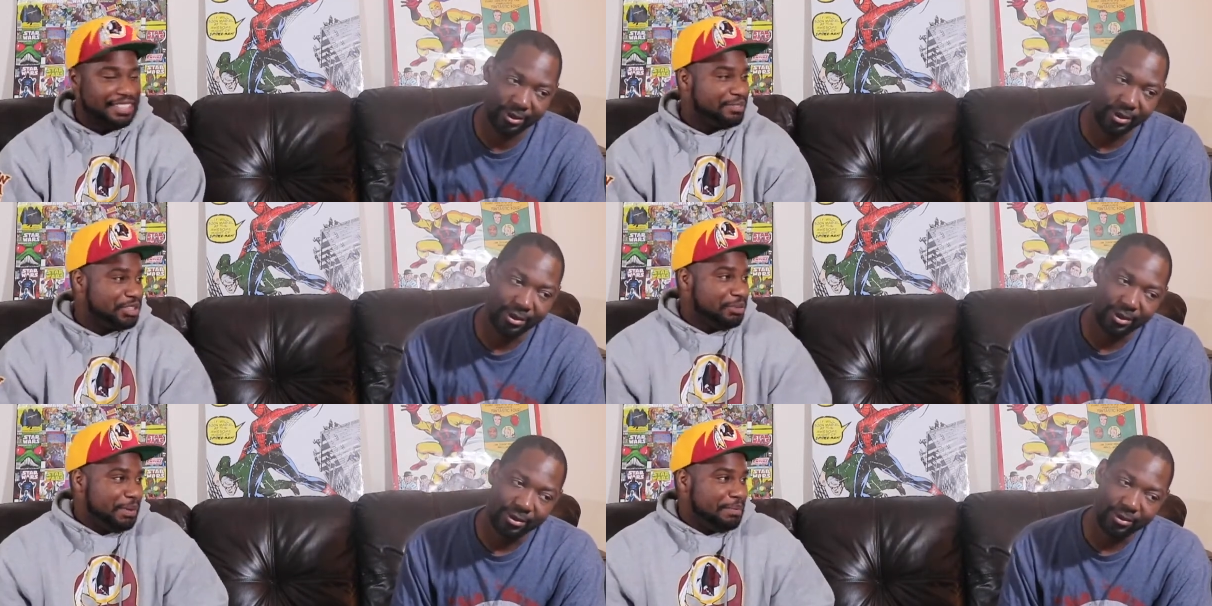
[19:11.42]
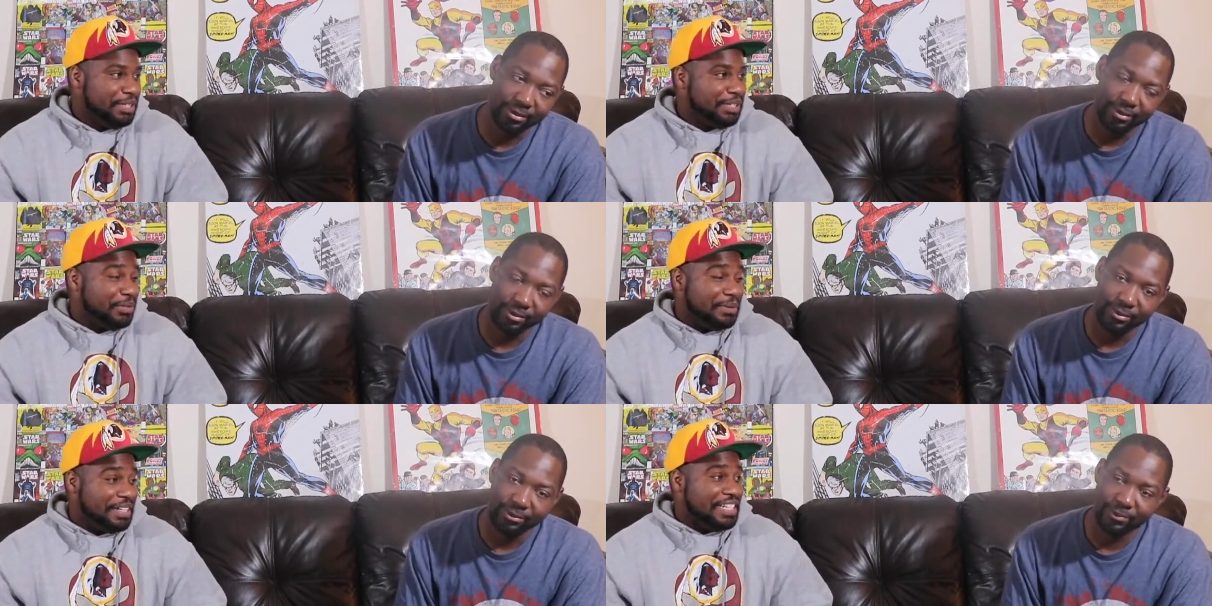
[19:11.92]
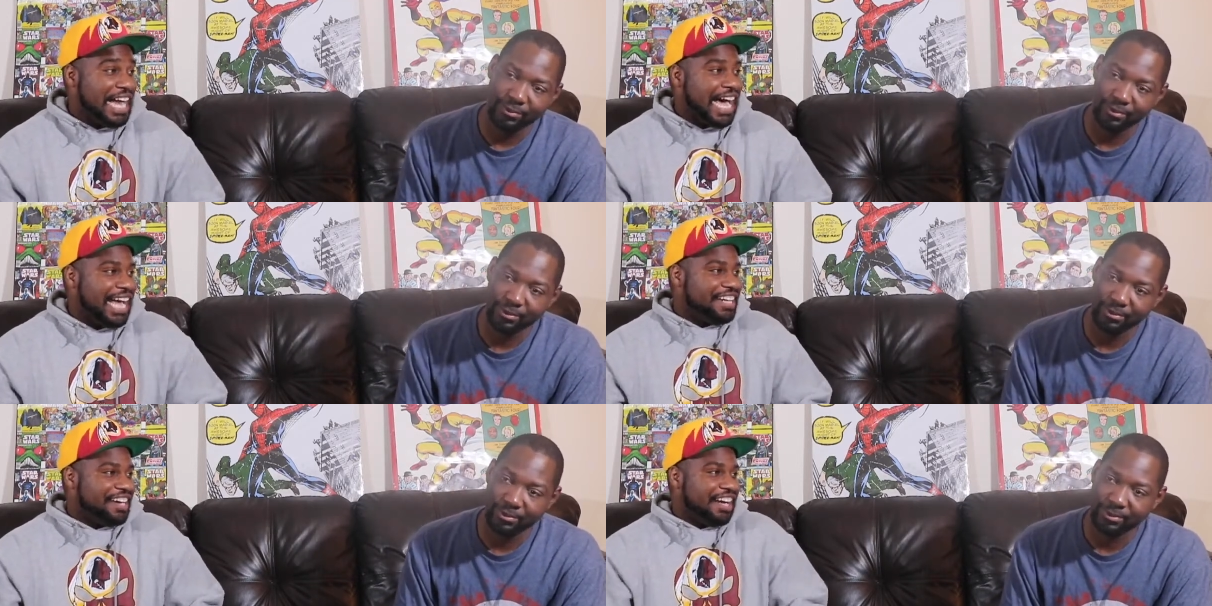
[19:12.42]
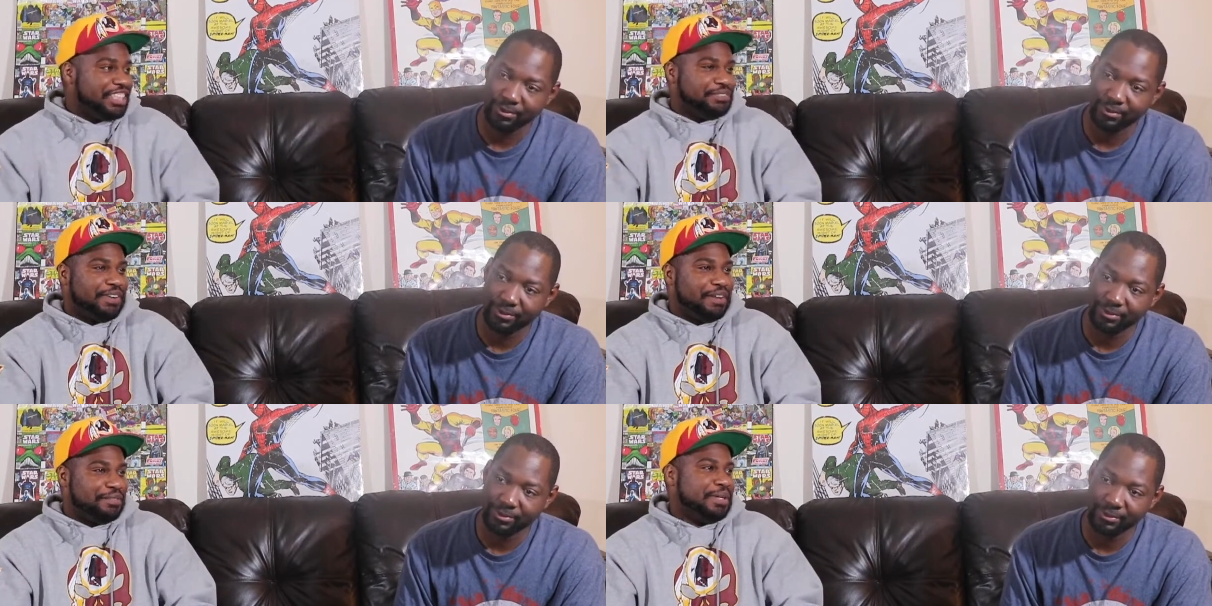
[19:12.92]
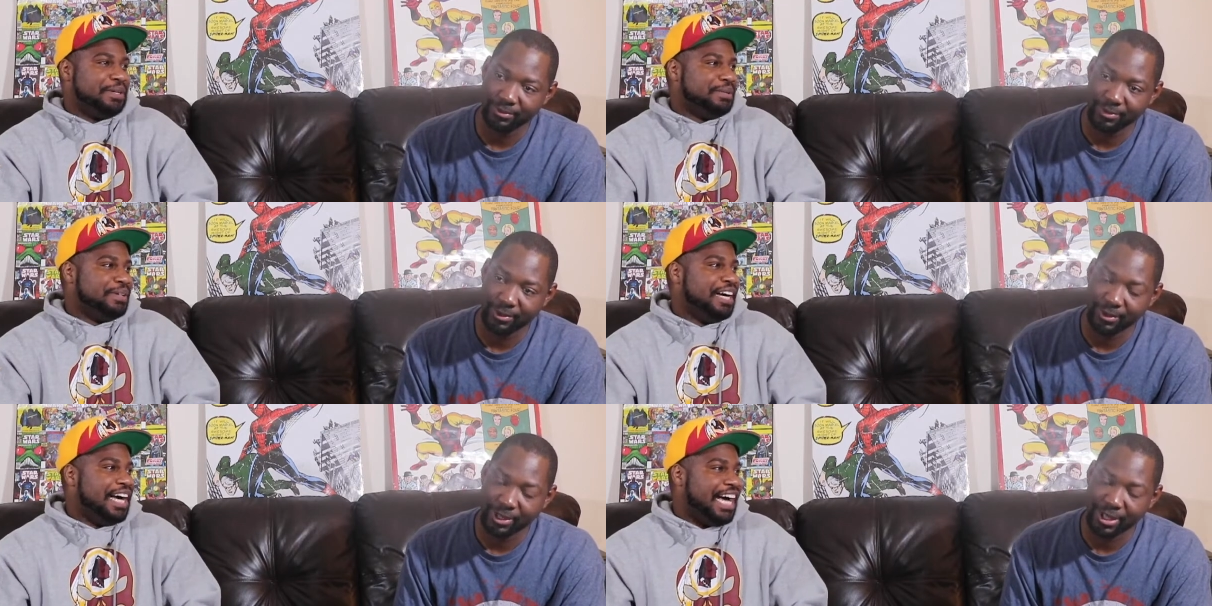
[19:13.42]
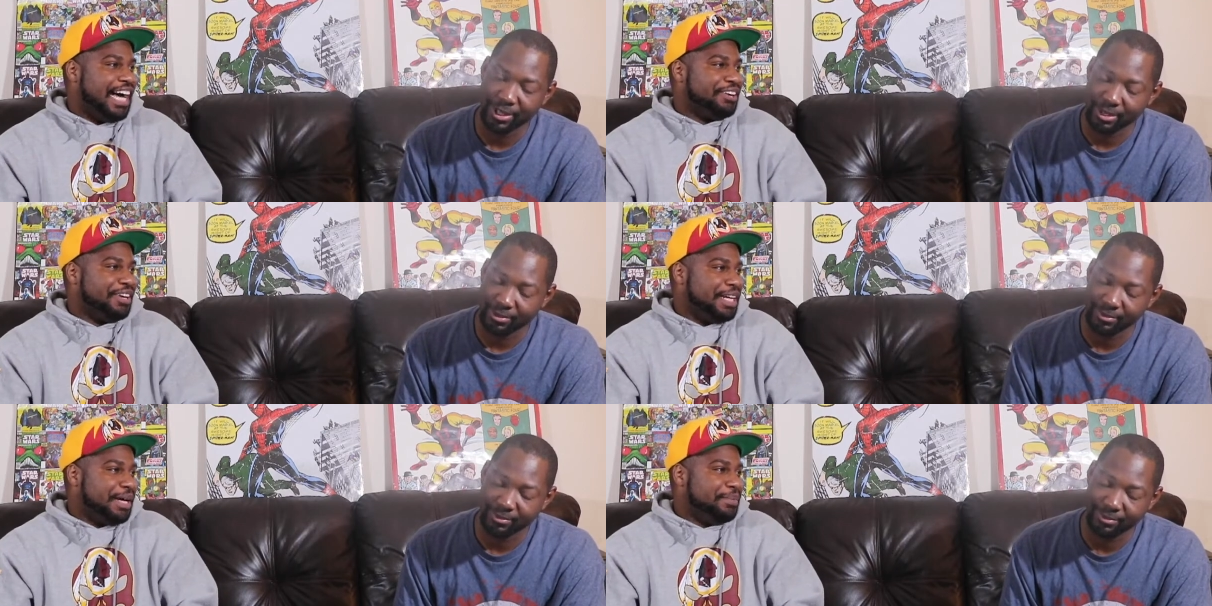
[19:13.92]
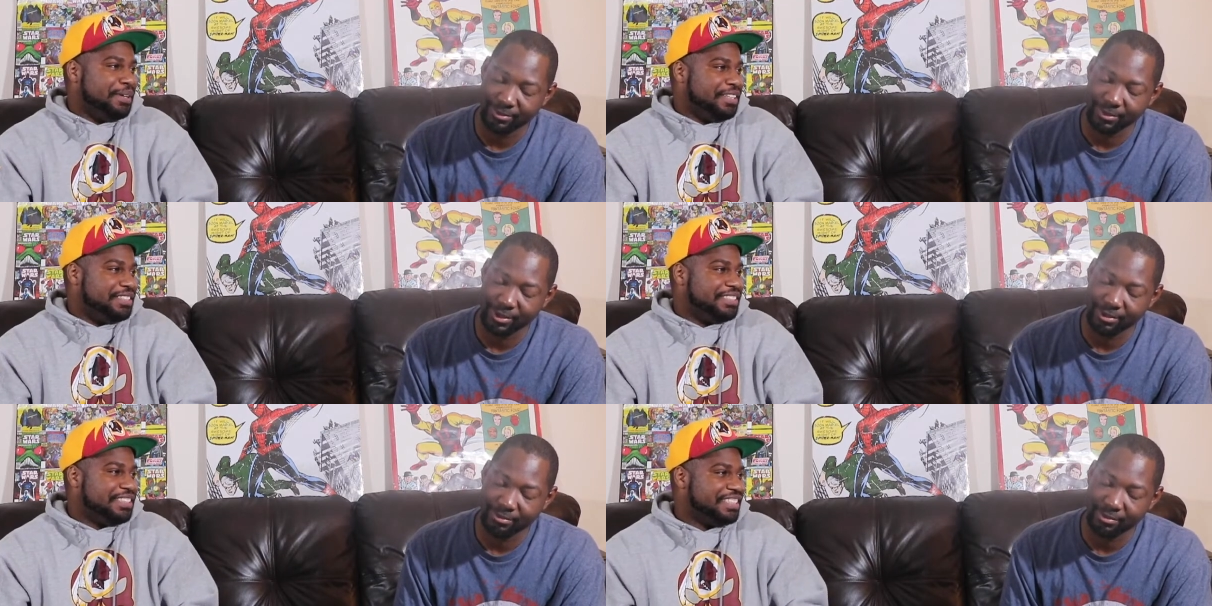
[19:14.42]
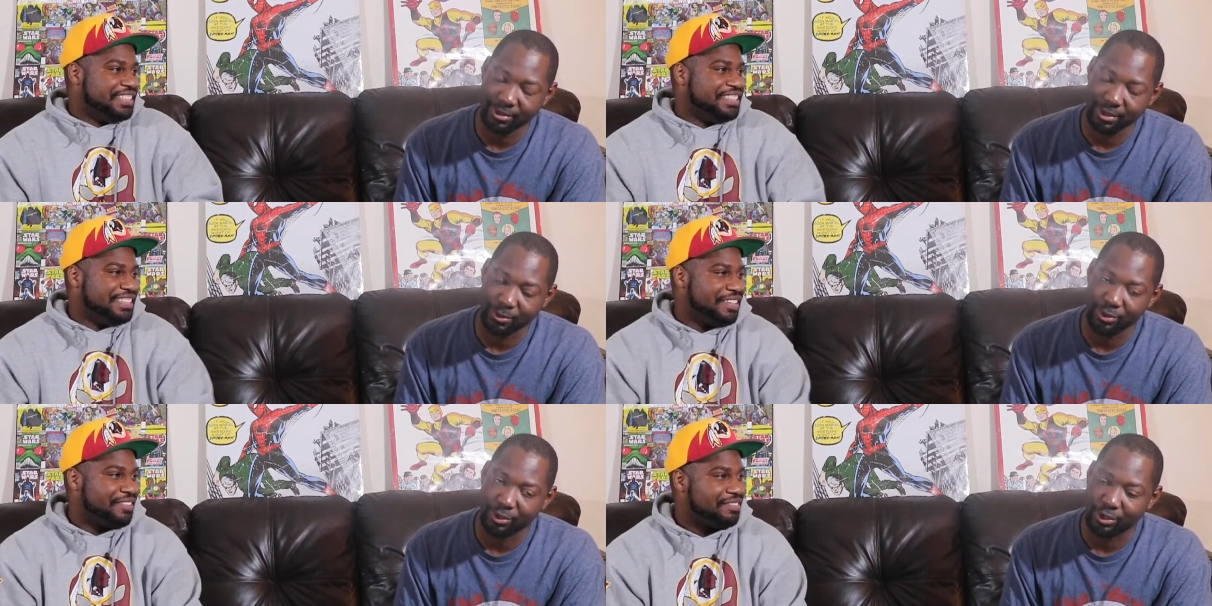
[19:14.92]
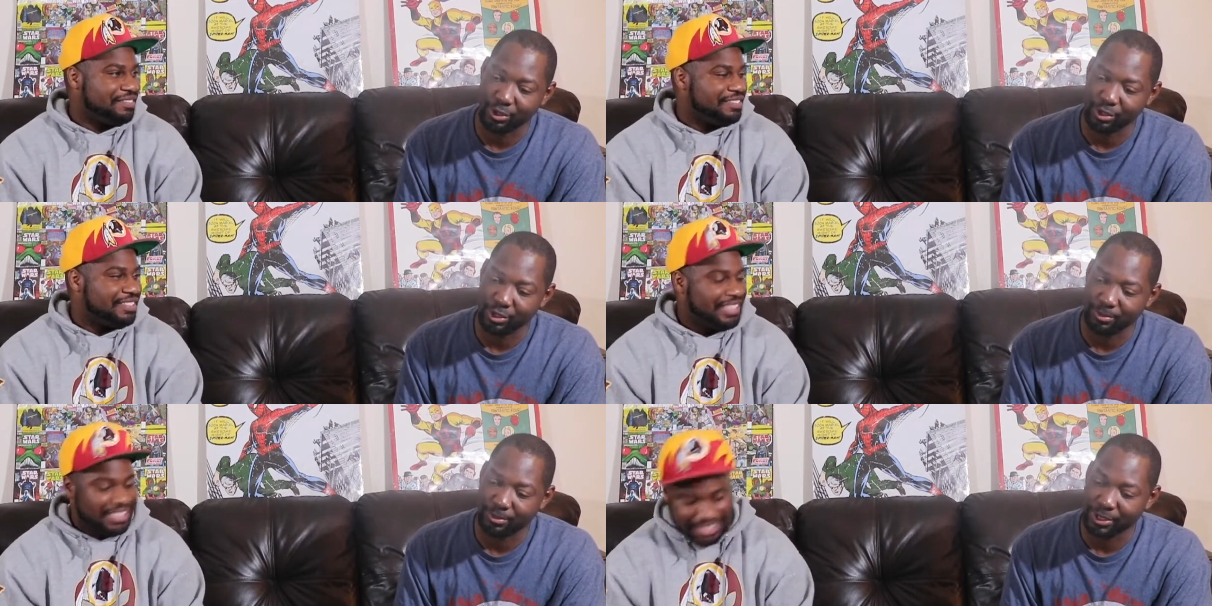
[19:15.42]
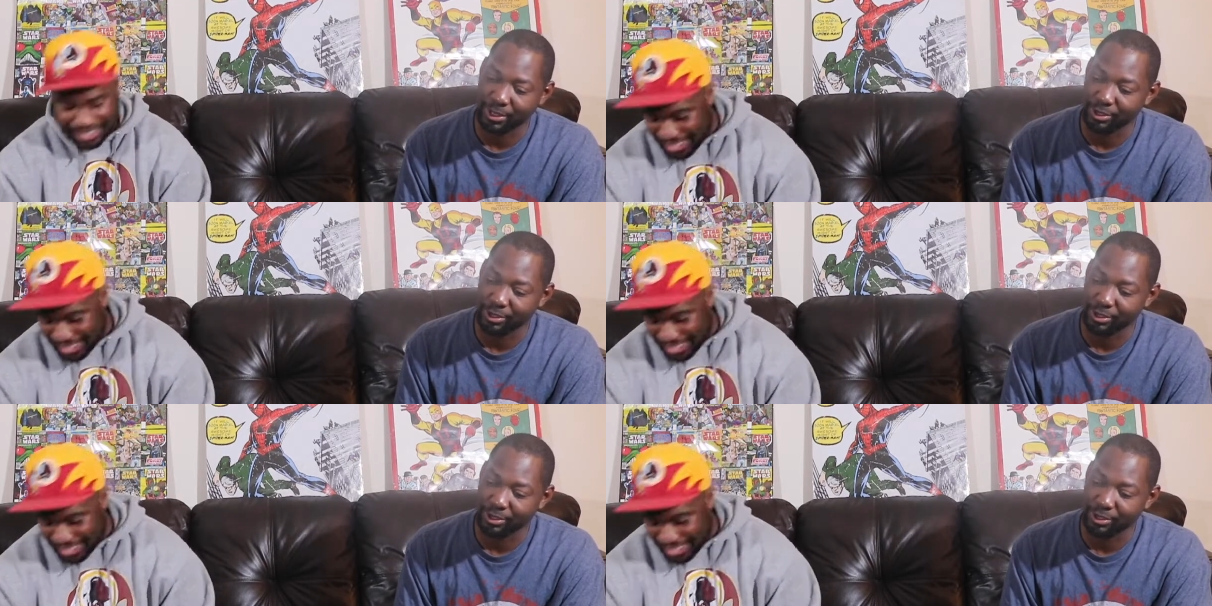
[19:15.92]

Speaker 1: What you want me to do? Not acknowledge Far From Home? How great that was? It was
Speaker 2: good, buddy.